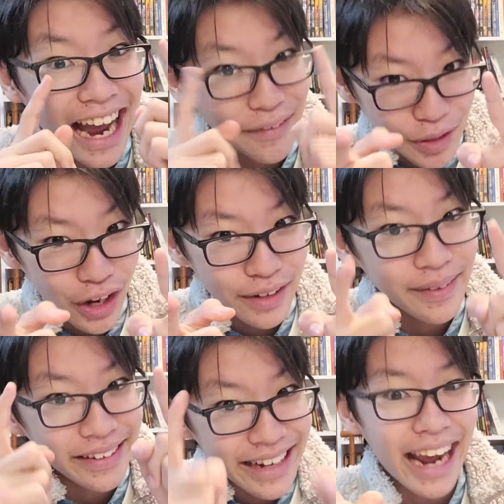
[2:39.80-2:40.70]
I'm talking
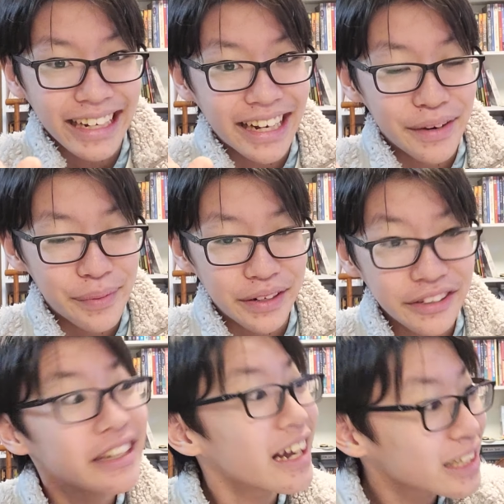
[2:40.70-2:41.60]
about that kind of pressure,
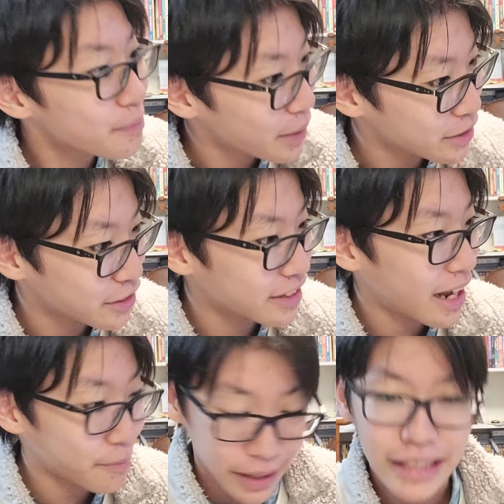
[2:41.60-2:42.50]
not the pressure
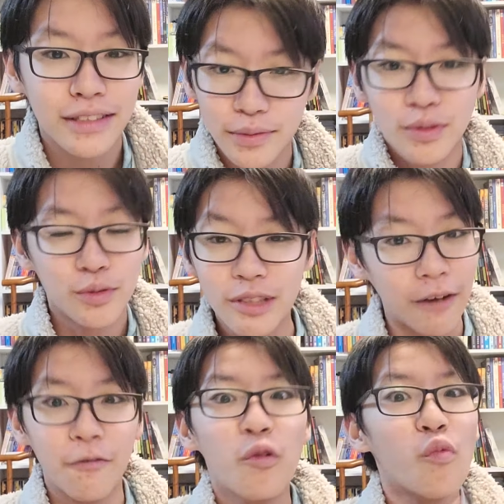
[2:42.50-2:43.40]
that makes
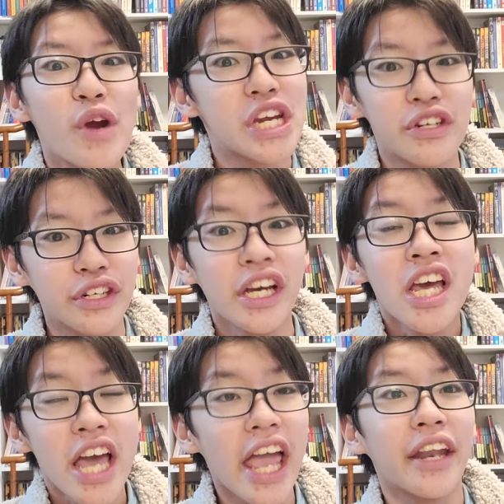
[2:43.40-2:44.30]
stuff weird
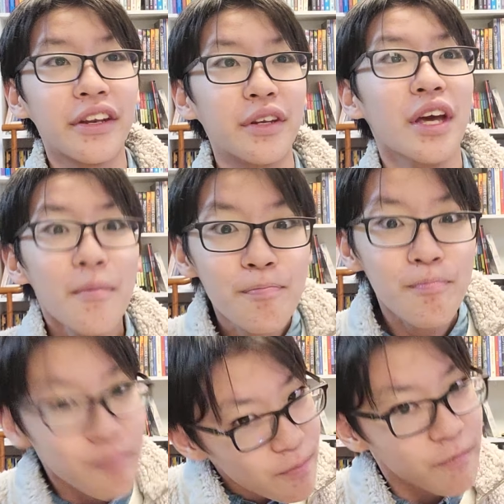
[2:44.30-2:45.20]
and
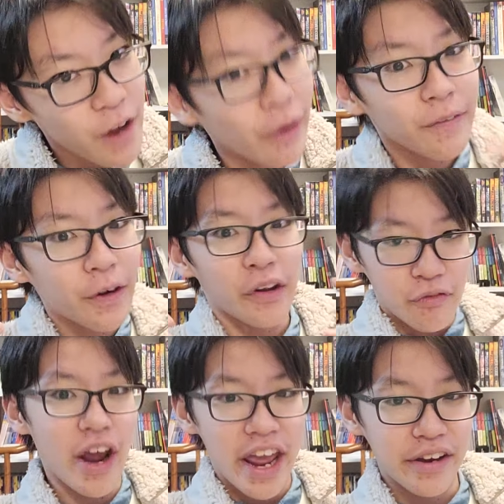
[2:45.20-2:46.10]
very, very
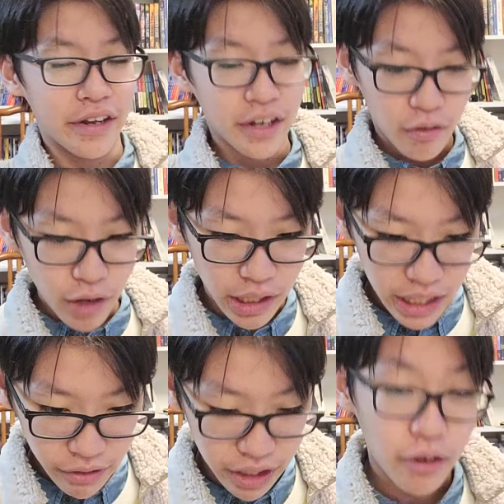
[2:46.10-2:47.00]
red. Well,
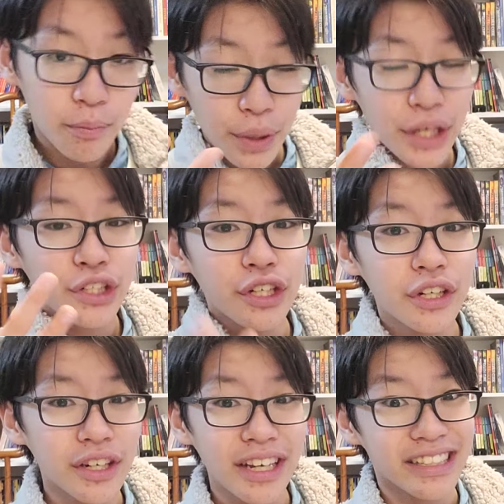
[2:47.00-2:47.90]
here we go.
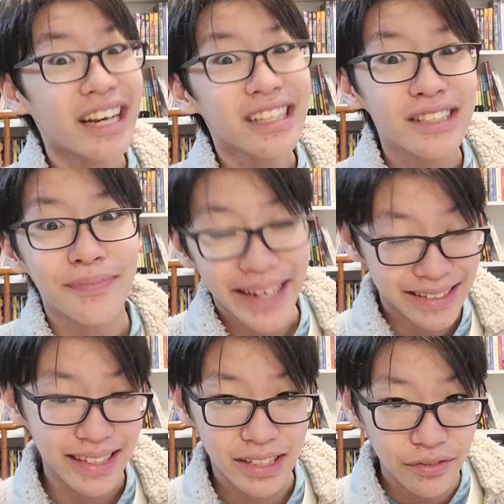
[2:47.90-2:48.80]
Pressure does make
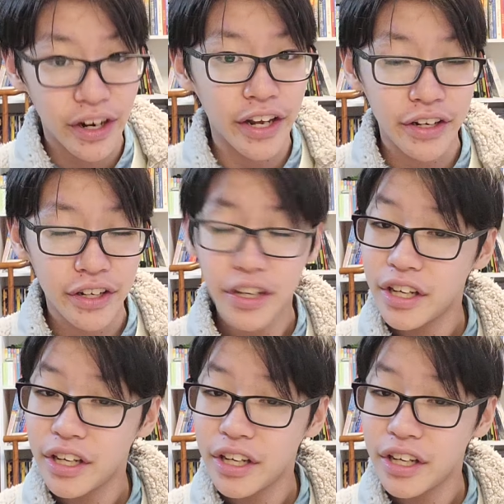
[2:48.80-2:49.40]
things red.